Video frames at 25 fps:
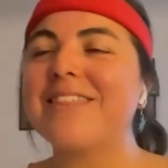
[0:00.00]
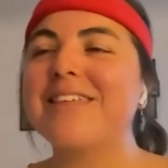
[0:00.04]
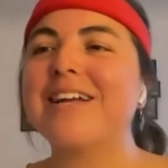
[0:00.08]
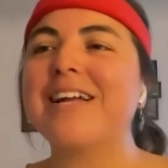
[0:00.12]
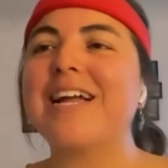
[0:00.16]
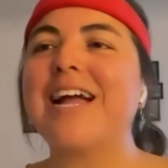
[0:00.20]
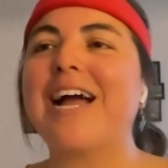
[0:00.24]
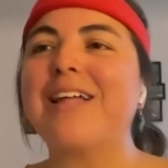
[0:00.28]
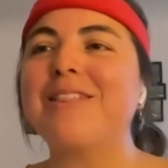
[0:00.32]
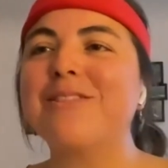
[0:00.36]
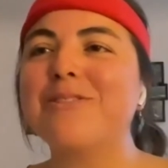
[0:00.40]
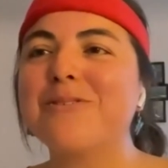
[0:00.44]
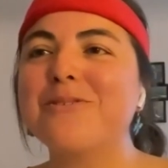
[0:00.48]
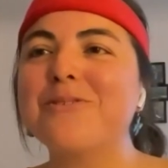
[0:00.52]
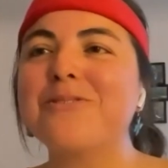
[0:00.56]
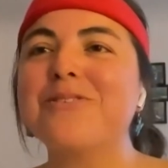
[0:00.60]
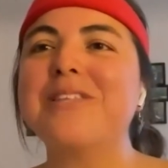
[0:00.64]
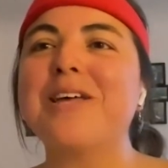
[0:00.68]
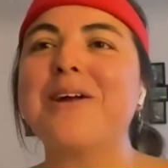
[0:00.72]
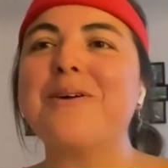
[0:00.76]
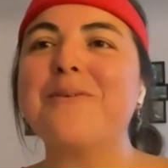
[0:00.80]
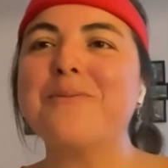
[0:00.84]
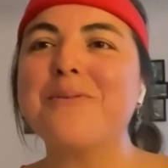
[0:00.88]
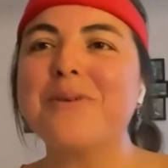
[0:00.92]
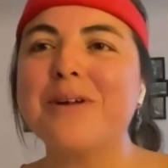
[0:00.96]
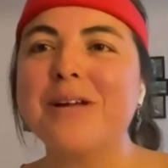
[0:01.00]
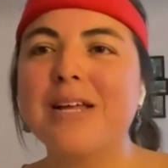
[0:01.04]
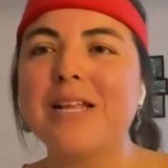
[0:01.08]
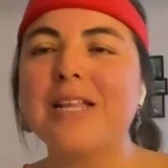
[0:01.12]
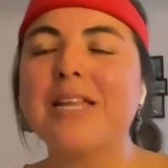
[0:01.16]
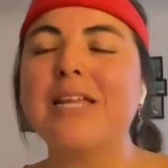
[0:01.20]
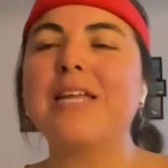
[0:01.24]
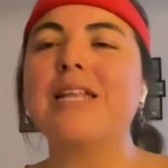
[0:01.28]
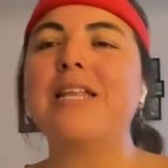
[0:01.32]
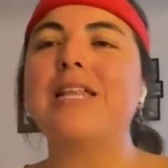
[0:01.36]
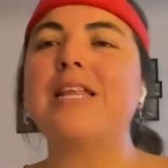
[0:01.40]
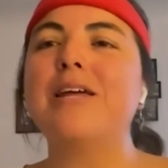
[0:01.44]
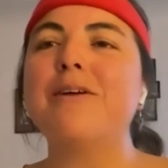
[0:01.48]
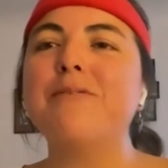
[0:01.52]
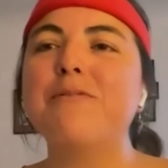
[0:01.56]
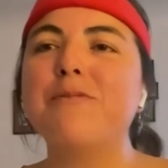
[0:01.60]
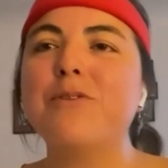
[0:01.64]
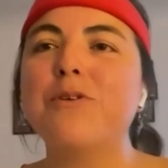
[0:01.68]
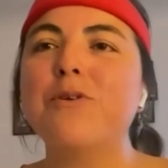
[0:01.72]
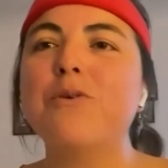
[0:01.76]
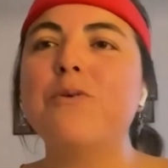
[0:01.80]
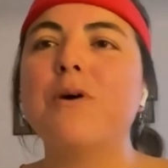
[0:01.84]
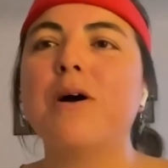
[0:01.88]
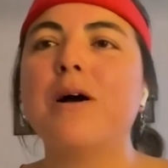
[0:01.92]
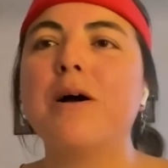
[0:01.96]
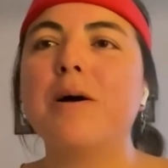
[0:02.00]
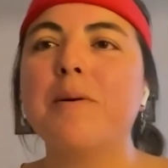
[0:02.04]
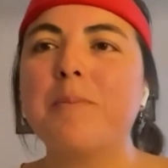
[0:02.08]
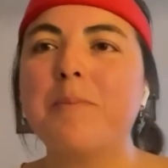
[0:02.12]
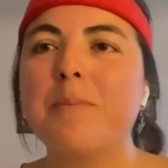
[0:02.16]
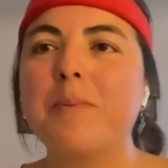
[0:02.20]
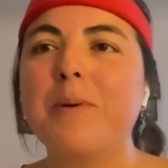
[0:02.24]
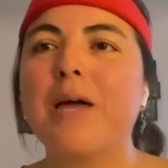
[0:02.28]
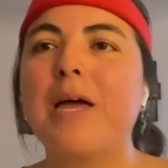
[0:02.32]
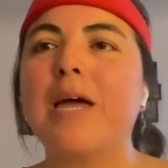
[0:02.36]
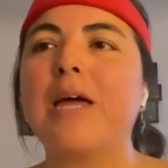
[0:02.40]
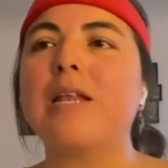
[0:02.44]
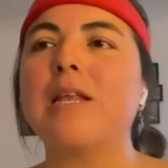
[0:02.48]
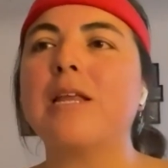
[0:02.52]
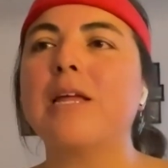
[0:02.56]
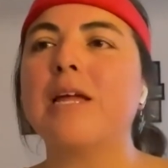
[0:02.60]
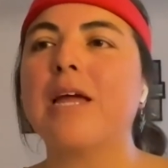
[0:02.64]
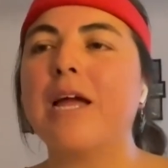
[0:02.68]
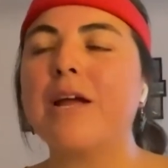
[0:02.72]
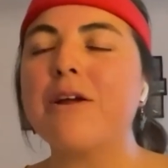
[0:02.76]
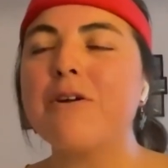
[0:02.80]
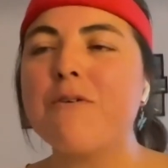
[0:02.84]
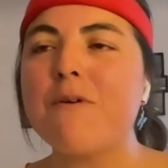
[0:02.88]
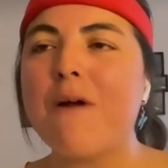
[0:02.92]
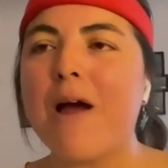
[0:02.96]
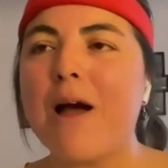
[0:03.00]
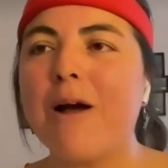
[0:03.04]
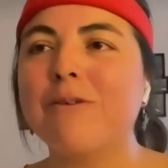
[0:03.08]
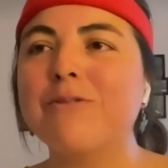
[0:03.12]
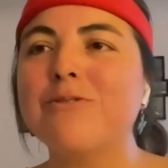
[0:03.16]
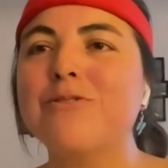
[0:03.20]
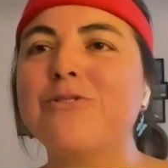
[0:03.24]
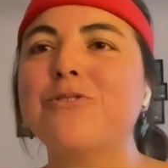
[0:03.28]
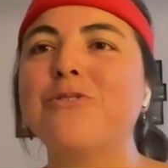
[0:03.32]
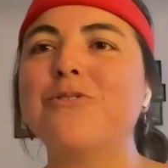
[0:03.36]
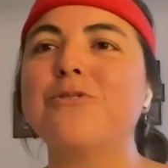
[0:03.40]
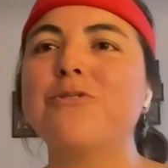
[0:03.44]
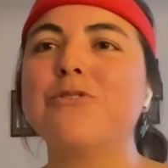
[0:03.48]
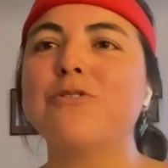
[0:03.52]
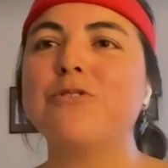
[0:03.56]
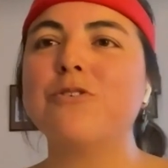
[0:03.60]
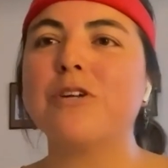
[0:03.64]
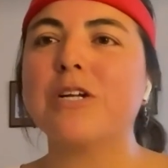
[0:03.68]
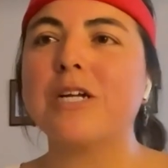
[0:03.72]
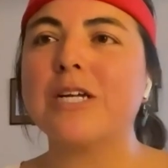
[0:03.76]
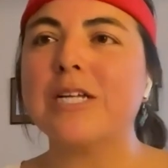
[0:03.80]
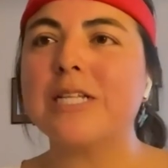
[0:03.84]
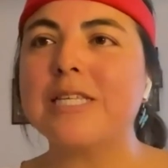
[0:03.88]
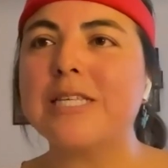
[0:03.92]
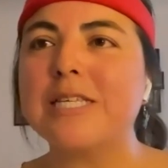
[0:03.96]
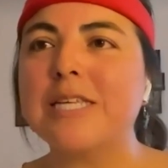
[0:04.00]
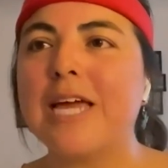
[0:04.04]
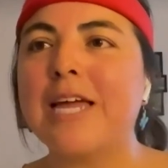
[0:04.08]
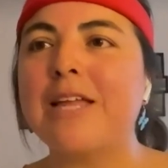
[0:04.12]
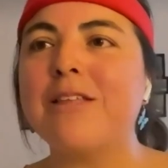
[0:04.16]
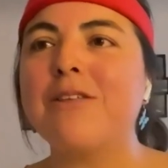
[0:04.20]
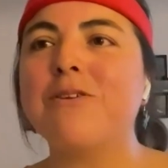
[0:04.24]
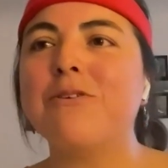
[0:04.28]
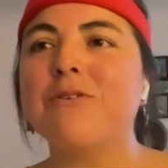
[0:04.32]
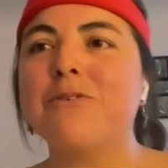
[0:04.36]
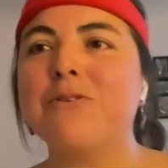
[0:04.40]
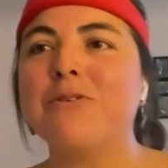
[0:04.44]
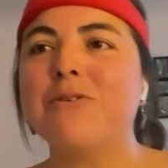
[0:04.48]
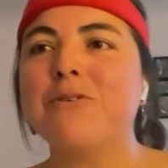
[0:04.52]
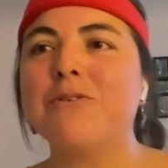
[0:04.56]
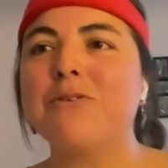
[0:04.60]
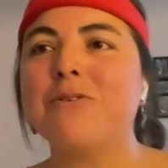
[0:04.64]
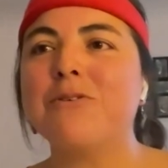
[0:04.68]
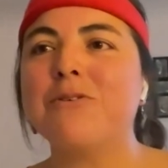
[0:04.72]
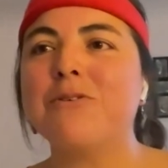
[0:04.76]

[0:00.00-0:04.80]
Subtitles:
the cantos that really lift you up and ground you to continue.